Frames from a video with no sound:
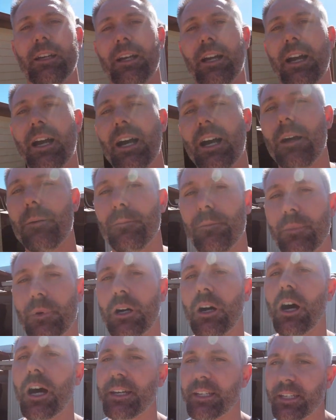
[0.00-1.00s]

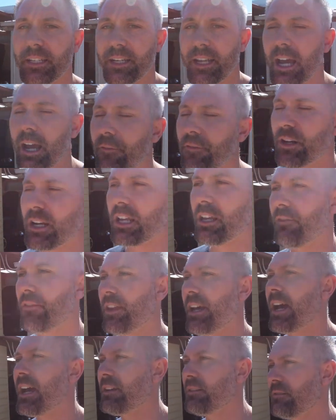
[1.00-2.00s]
I didn't have any of
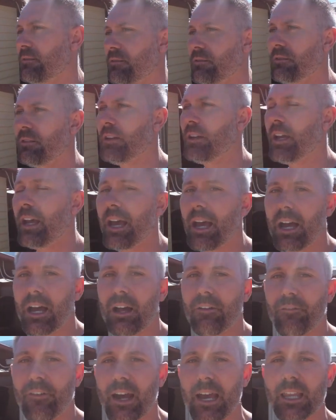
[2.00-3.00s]
that
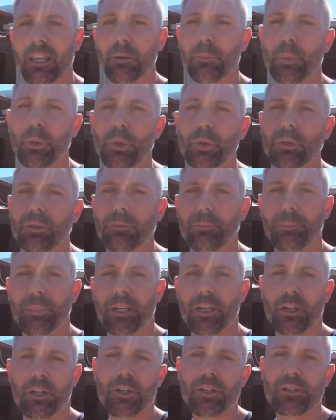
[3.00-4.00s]
available
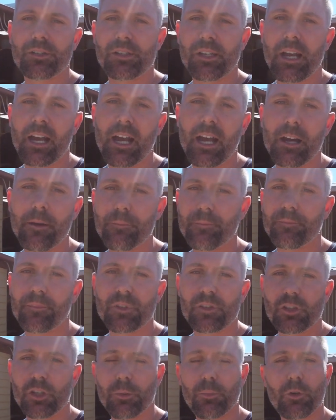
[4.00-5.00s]
because
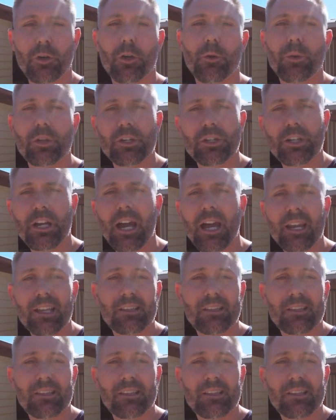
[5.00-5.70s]
Subaru was shut.